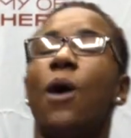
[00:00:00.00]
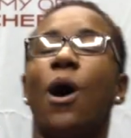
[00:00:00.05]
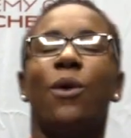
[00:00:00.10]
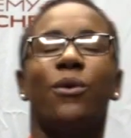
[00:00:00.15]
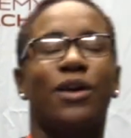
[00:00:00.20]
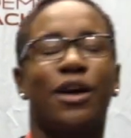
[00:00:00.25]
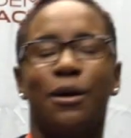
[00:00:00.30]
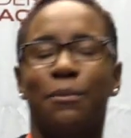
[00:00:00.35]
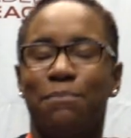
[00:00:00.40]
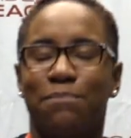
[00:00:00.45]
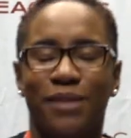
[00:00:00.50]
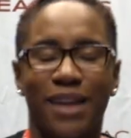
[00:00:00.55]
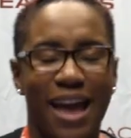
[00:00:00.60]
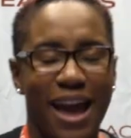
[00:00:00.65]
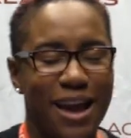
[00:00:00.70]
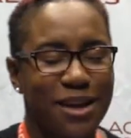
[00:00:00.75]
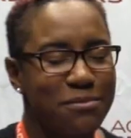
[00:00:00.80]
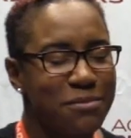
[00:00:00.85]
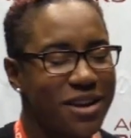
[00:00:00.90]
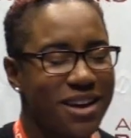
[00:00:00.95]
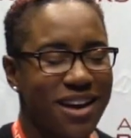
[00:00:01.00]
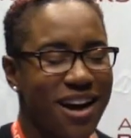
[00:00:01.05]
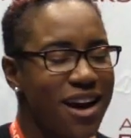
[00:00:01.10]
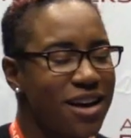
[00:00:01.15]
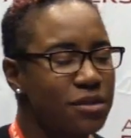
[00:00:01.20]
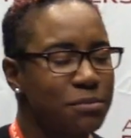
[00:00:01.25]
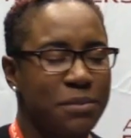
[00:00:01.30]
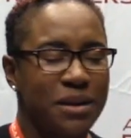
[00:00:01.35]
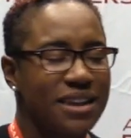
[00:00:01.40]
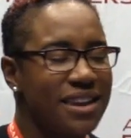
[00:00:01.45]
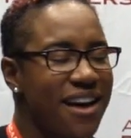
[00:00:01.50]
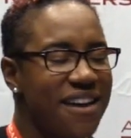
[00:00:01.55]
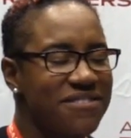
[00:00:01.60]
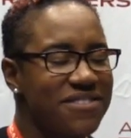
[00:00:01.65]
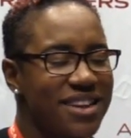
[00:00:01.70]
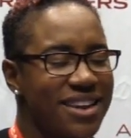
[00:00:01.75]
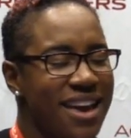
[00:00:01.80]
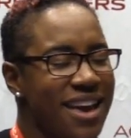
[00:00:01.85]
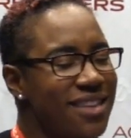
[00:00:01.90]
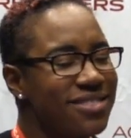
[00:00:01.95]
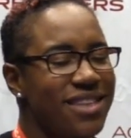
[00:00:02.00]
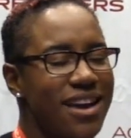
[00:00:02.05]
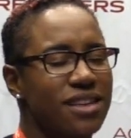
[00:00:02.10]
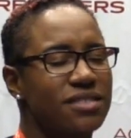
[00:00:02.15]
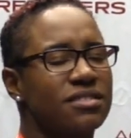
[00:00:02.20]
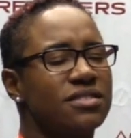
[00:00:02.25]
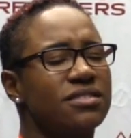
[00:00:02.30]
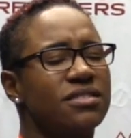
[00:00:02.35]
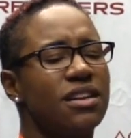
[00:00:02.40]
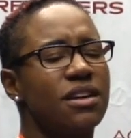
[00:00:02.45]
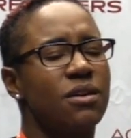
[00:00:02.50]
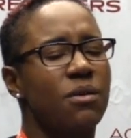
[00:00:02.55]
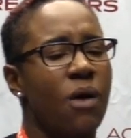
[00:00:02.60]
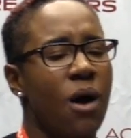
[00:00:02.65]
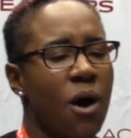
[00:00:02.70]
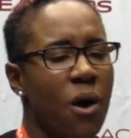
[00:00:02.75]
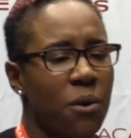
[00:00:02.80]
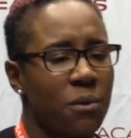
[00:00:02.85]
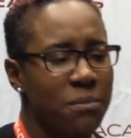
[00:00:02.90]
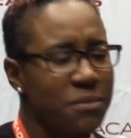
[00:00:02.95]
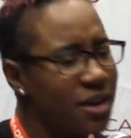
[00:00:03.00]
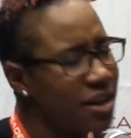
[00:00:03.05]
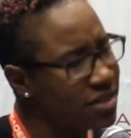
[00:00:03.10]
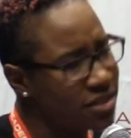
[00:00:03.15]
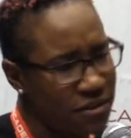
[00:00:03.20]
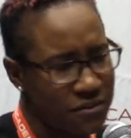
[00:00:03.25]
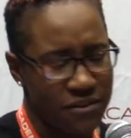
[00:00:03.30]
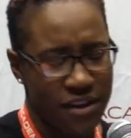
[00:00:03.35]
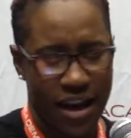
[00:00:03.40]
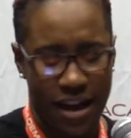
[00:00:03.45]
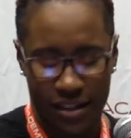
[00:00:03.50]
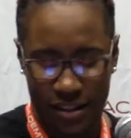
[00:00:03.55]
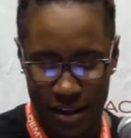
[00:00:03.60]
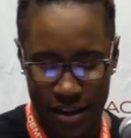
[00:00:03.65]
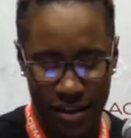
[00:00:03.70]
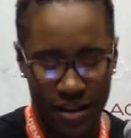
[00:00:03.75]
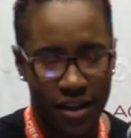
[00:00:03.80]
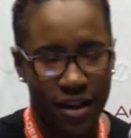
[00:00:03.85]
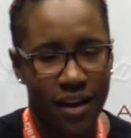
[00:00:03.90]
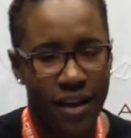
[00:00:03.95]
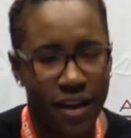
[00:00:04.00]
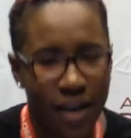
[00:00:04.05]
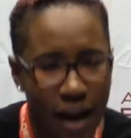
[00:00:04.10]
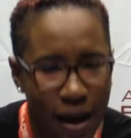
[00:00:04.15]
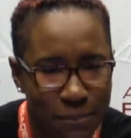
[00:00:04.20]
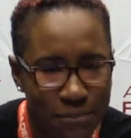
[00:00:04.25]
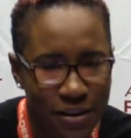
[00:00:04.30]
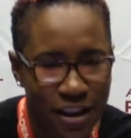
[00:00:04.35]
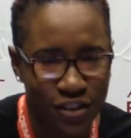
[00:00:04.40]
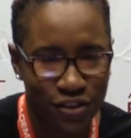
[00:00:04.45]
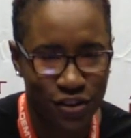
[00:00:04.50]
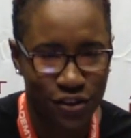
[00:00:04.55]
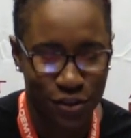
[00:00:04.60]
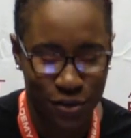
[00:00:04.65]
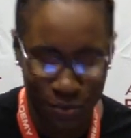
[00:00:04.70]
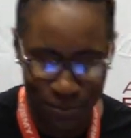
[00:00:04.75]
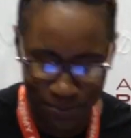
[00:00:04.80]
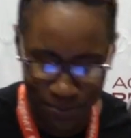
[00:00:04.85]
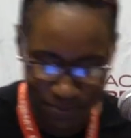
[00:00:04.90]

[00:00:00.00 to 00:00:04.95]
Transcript: won't complain, because, beloved, there's still hope in the valley. God bless you.